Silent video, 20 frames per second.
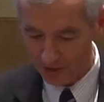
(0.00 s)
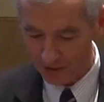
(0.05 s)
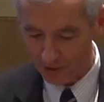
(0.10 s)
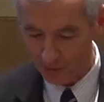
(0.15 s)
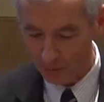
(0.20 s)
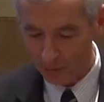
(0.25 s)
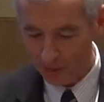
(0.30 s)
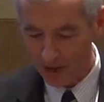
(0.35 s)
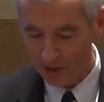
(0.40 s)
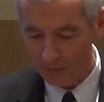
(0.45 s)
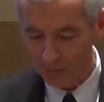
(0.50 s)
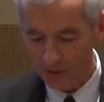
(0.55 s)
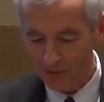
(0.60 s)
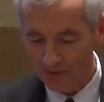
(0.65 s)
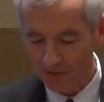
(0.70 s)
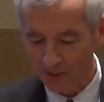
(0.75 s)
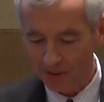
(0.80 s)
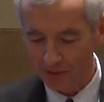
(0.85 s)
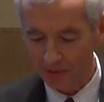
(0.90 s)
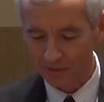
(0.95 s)
And so my
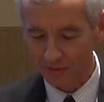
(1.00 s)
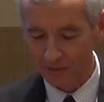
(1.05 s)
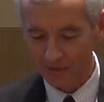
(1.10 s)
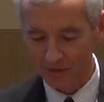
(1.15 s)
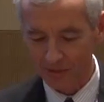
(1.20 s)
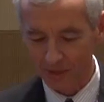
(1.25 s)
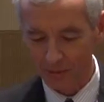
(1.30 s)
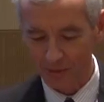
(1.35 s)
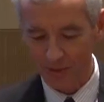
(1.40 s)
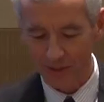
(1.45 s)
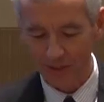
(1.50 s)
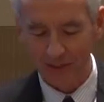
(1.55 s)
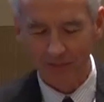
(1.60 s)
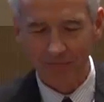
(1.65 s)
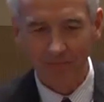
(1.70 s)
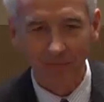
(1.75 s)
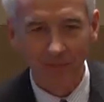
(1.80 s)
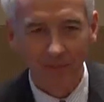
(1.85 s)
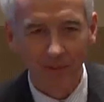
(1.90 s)
particular subject